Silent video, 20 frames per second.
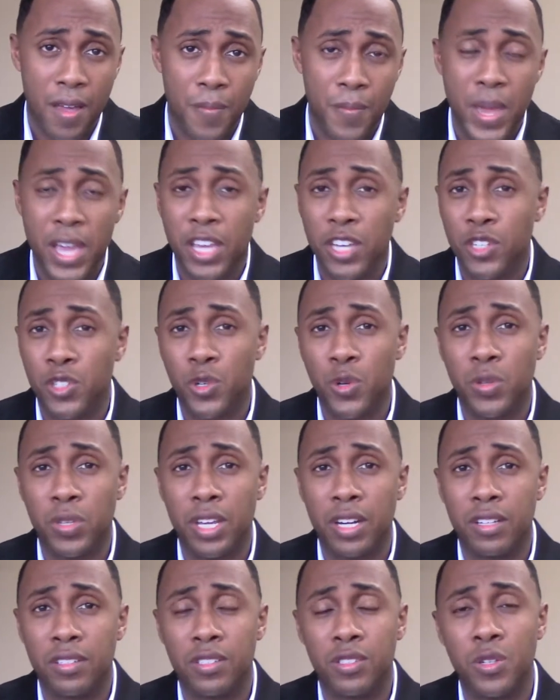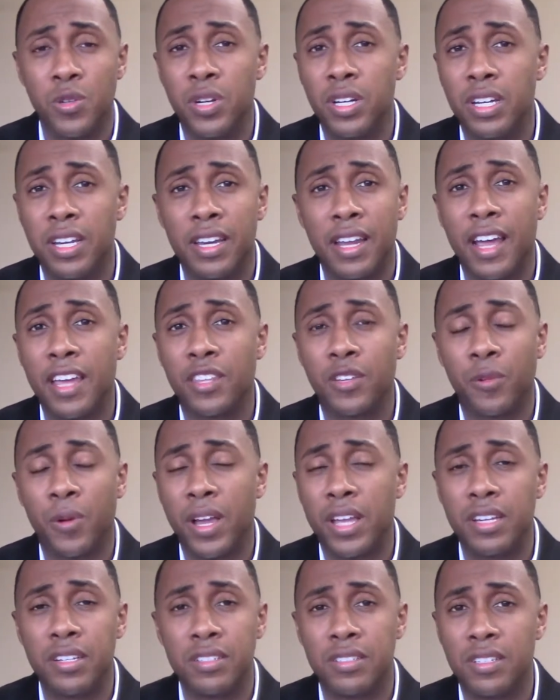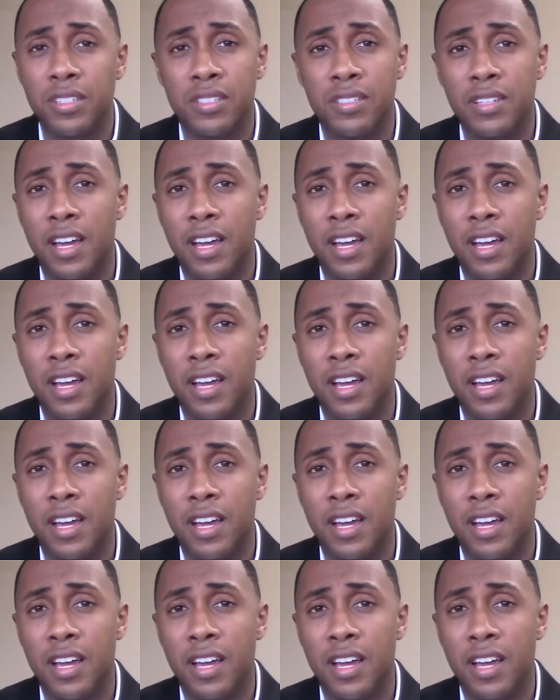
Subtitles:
making sure that a student in ninth grade is just